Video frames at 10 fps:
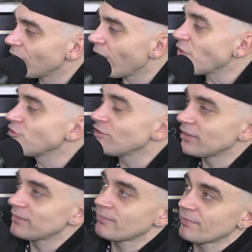Do you know how
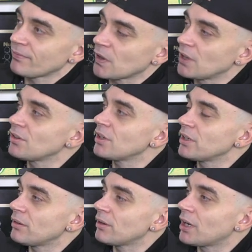it's
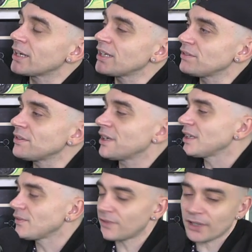I guess 15. I
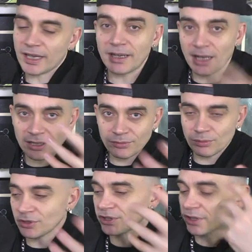guess for us
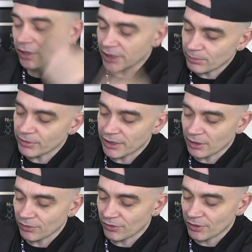watching or anybody
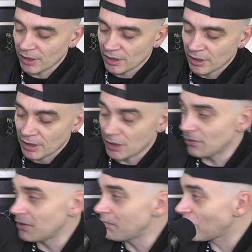else
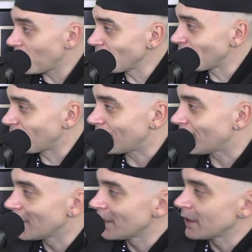who even close to
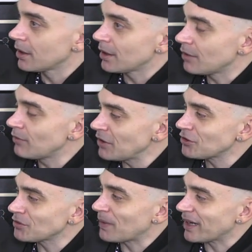you, in
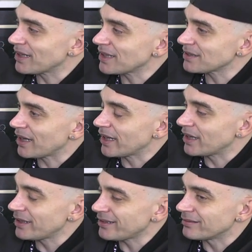retrospect, that's like,
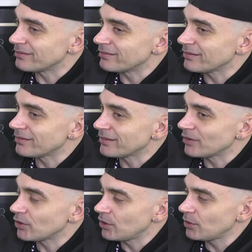yo,
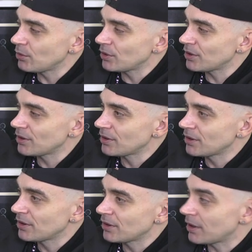you were
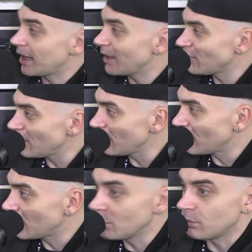allowed to?
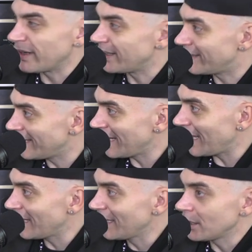You went and did
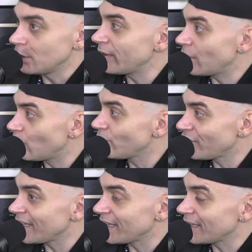that? You went all oh,
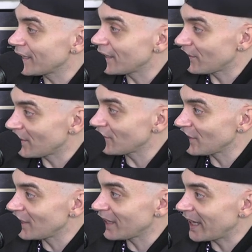city at
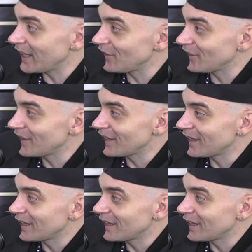such a young age?